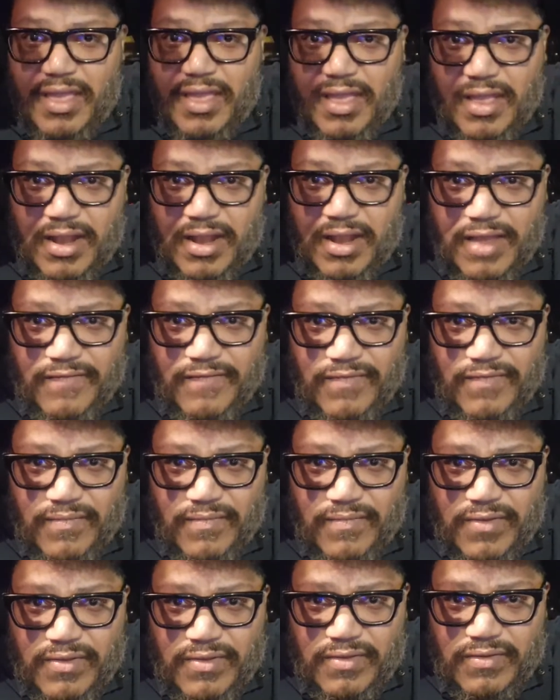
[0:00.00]
11
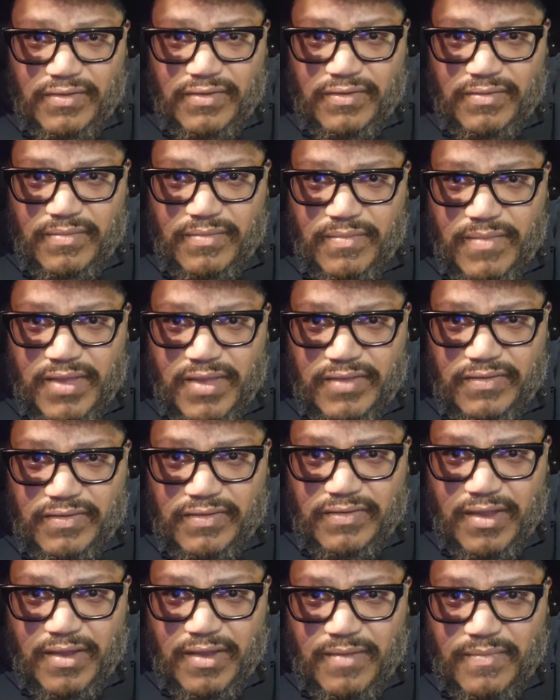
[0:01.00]
was
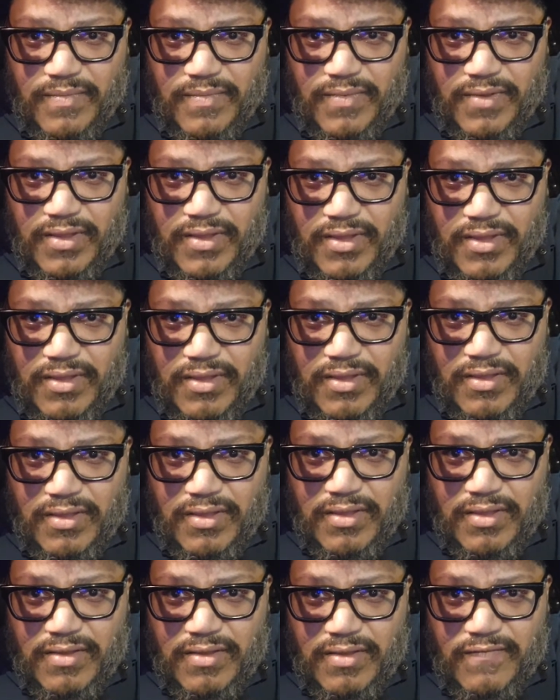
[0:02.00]
messed up
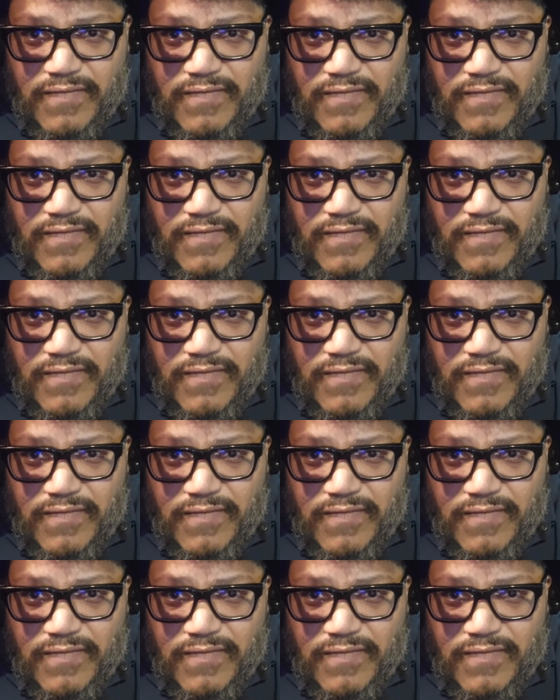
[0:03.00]
for